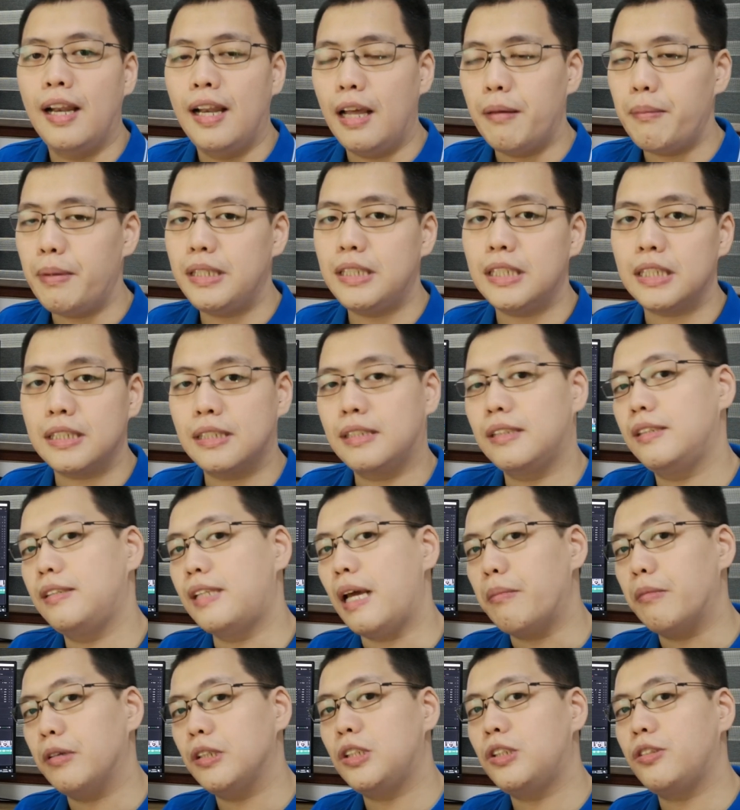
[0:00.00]
Let me just
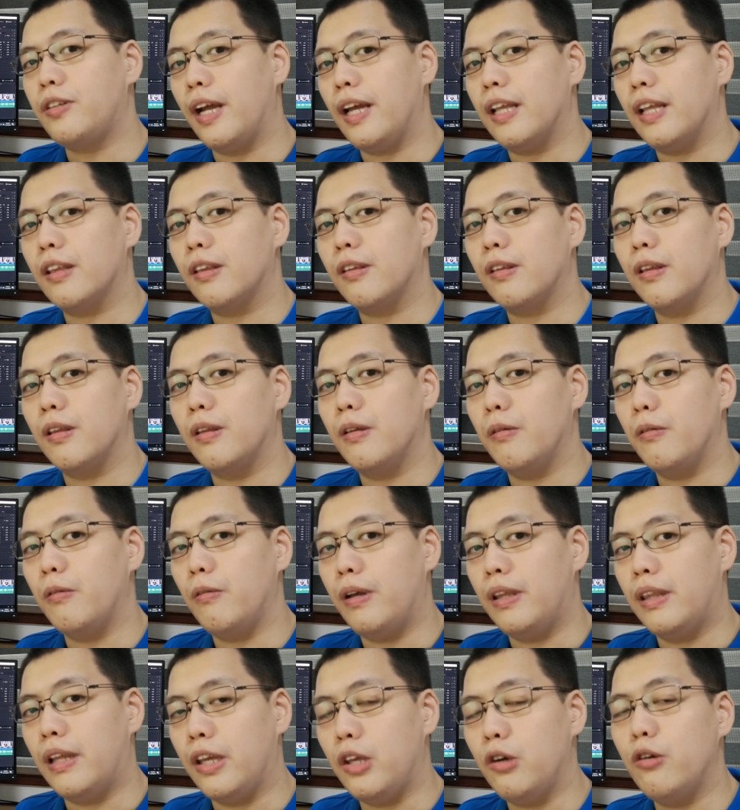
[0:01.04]
demonstrate
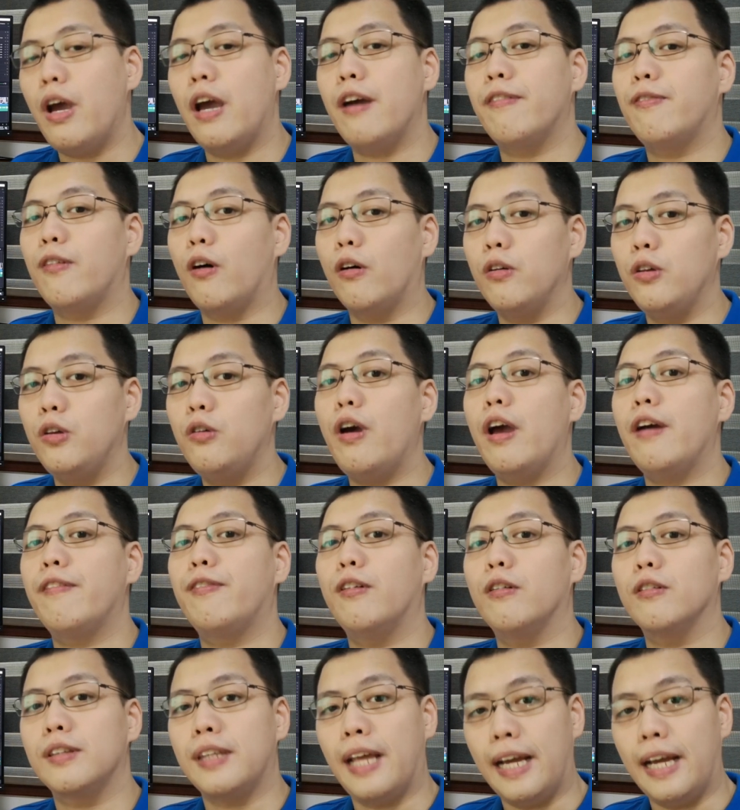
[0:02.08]
with the UFO